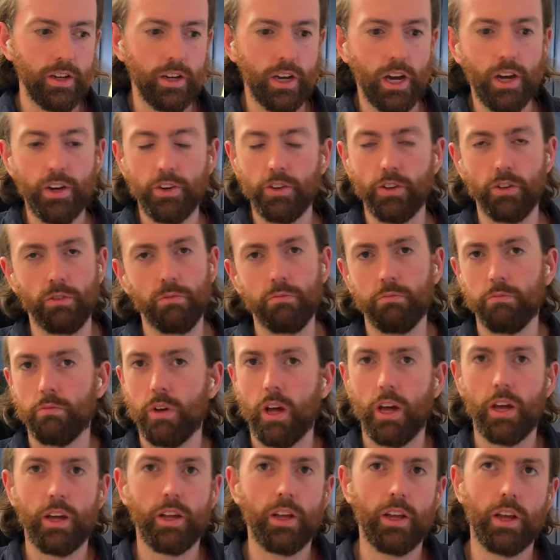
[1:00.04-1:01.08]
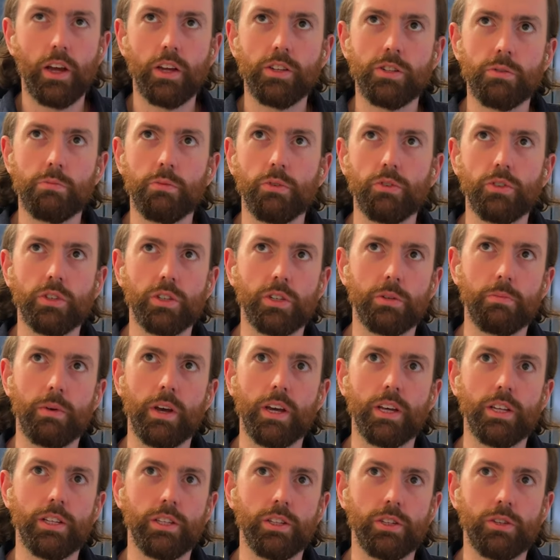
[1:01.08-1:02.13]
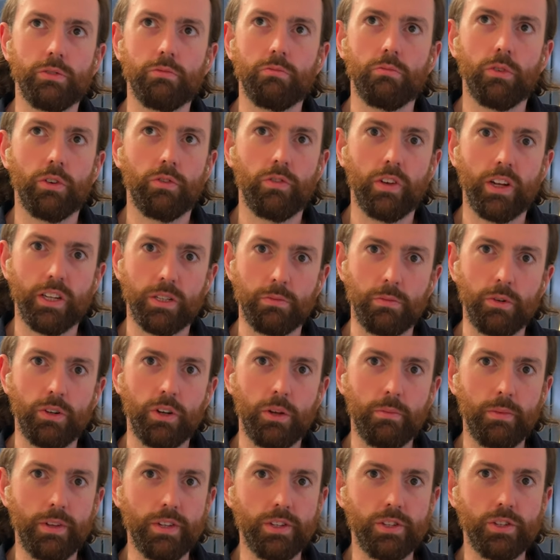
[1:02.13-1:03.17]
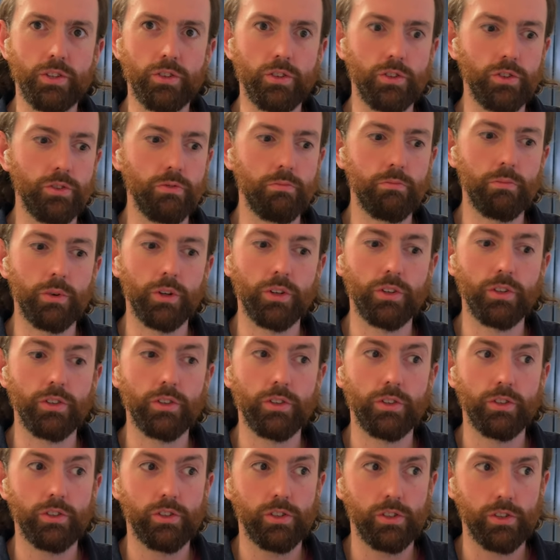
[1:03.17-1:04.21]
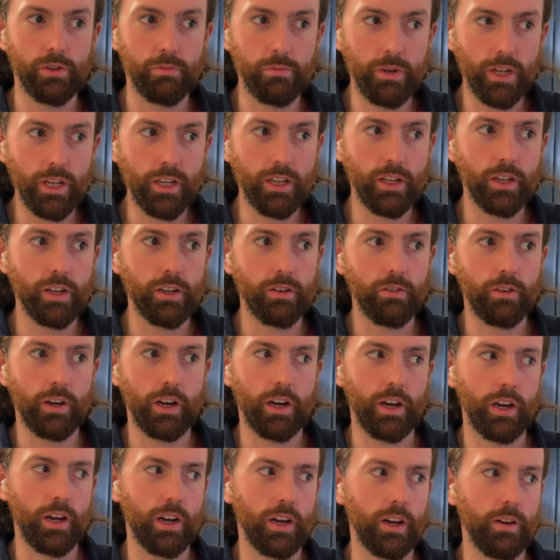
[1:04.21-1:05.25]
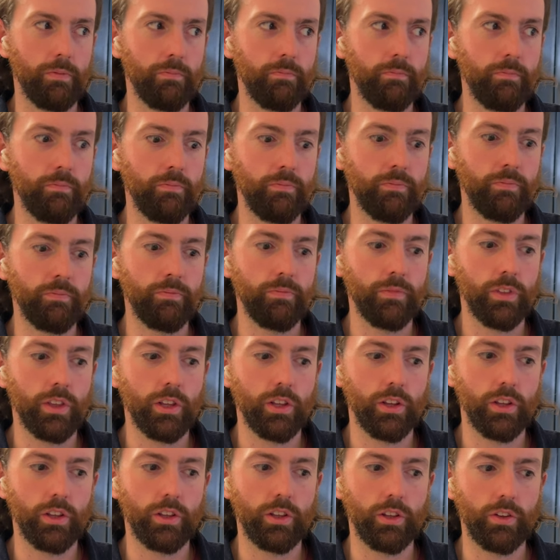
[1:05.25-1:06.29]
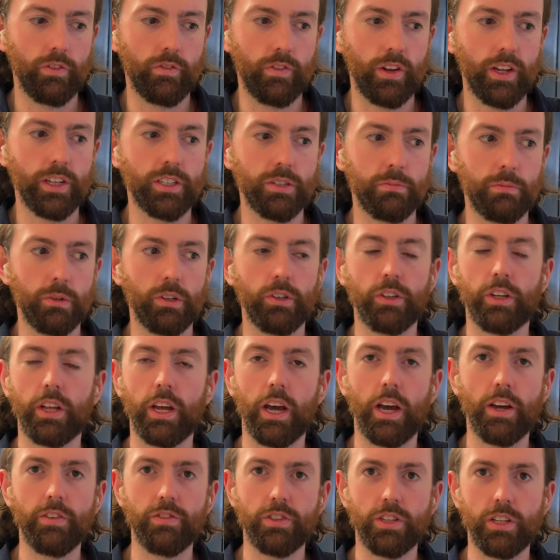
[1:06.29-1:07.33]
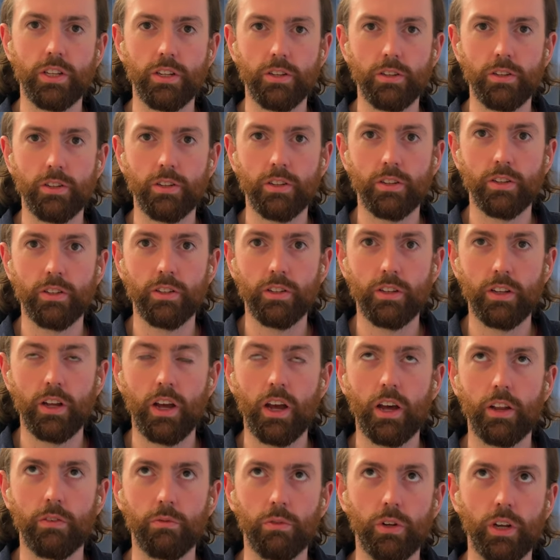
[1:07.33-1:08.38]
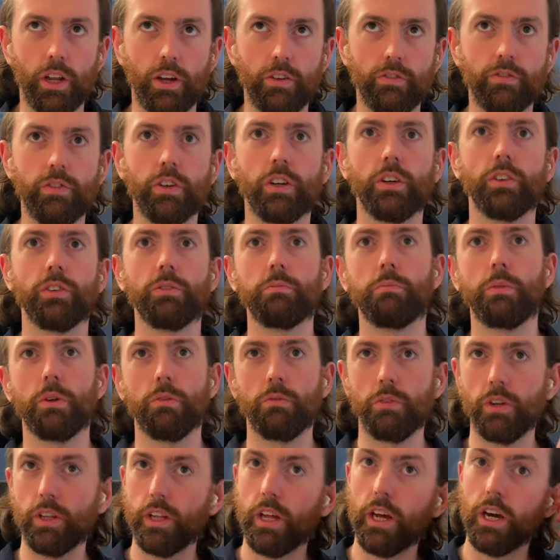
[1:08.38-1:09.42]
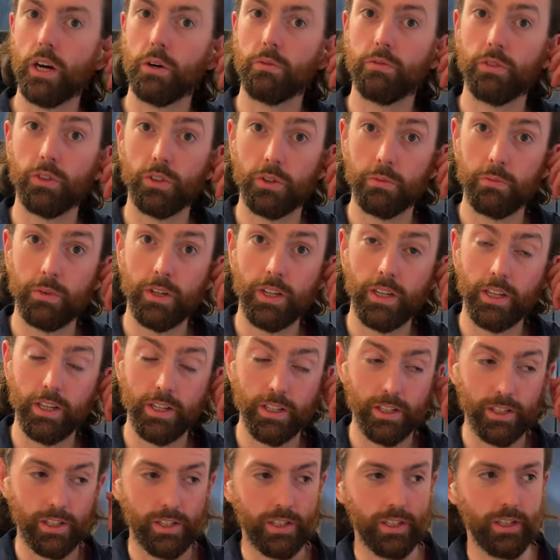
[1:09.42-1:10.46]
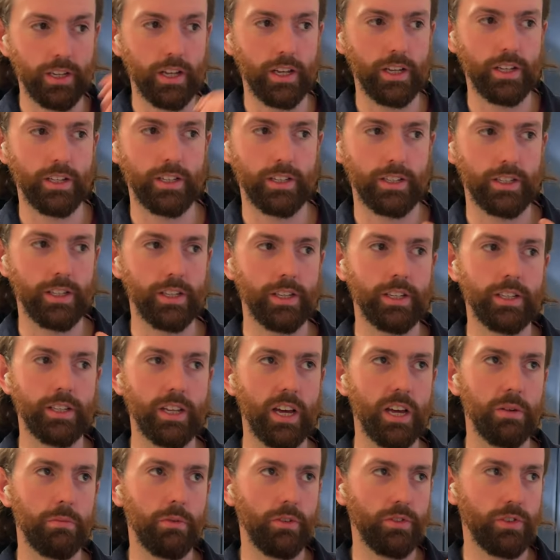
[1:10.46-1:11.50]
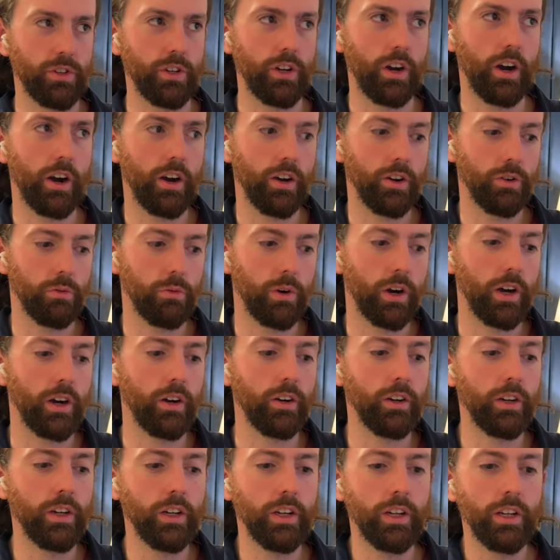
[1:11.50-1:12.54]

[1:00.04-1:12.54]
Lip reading: don't know. I suppose it depends what flexibility means to you, but to me, the flexibility I've seen and what I felt be really helpful to me is this type of scenario where